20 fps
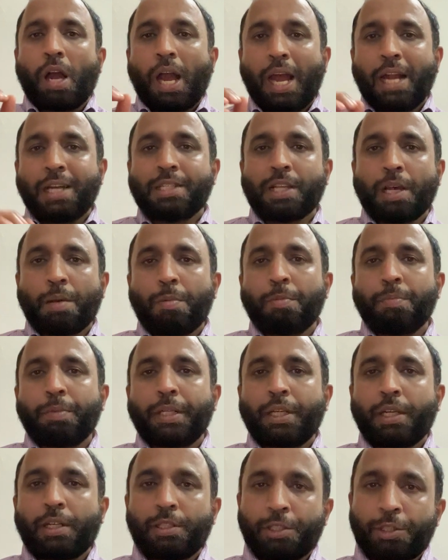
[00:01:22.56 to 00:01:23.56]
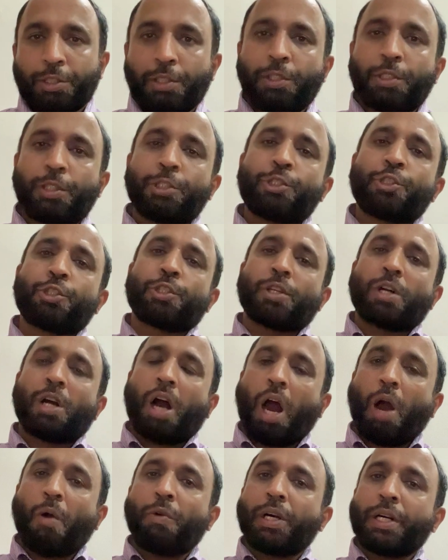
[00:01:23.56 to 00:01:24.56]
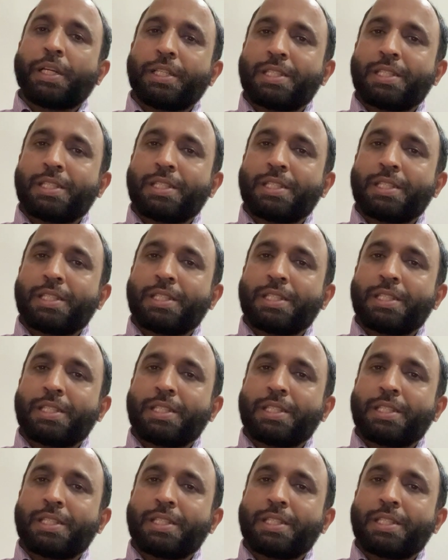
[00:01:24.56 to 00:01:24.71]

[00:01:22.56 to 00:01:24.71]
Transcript: At Cybermedia Research, our